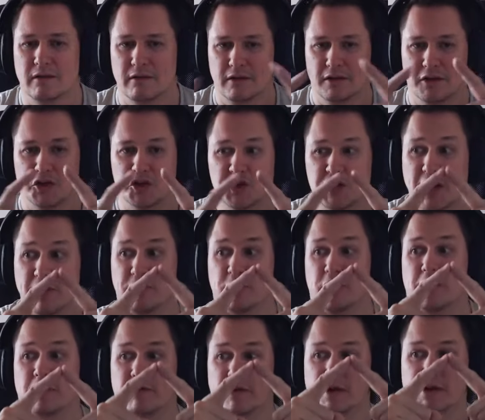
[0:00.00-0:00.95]
The
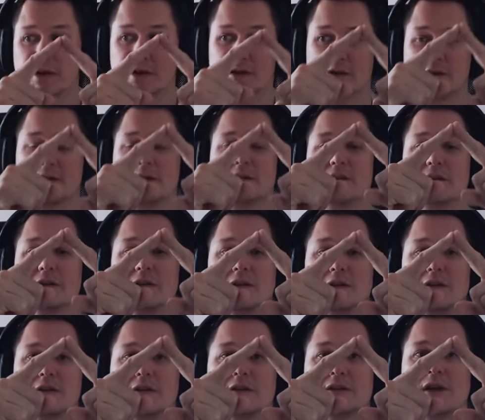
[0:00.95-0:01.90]
chevron, right?
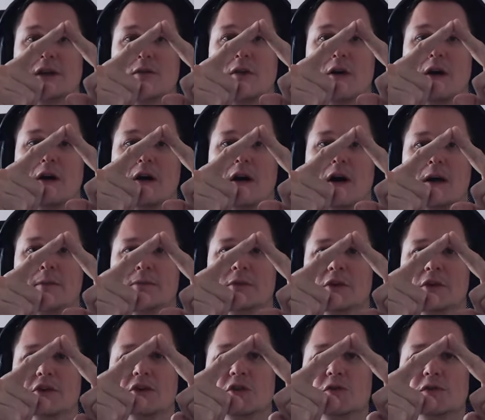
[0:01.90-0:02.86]
So I'm
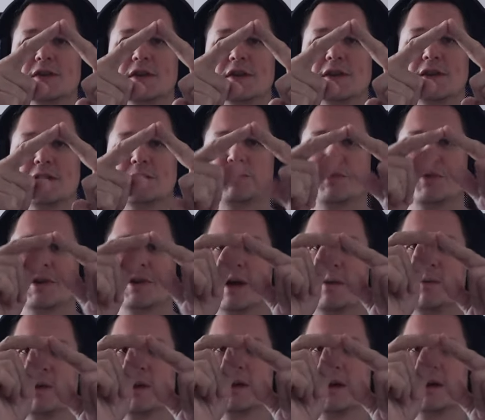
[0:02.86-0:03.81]
not using this point up
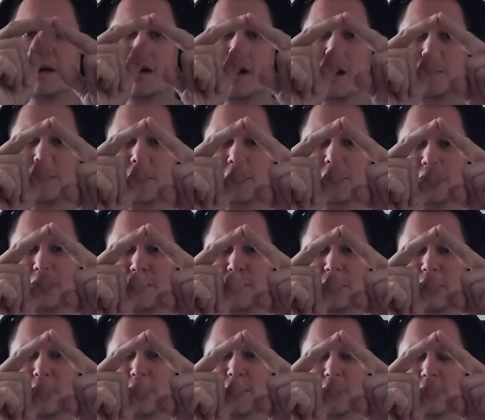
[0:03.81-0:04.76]
here, I'm using a bit
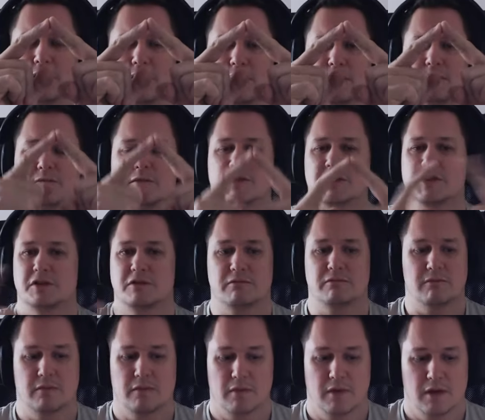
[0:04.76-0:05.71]
here. Just
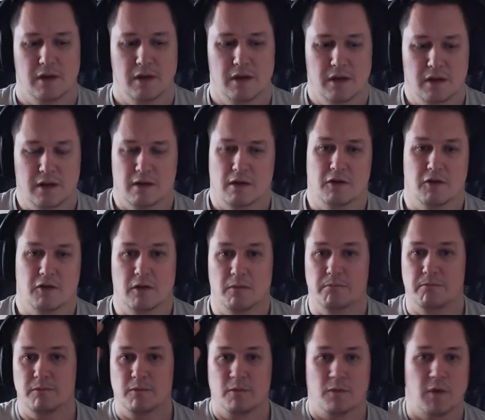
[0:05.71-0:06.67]

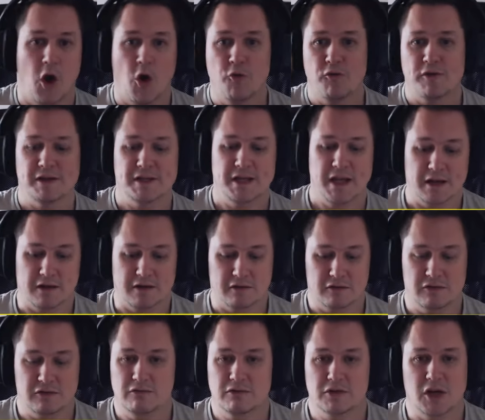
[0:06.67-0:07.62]
over his head,
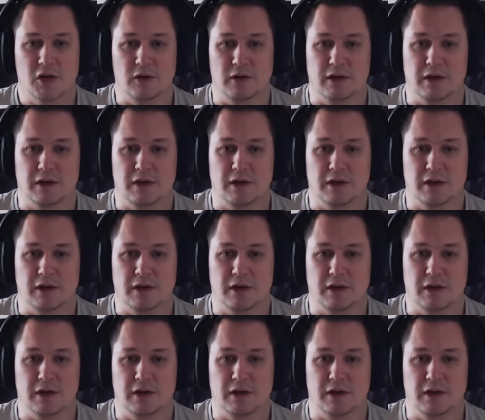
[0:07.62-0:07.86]
totally.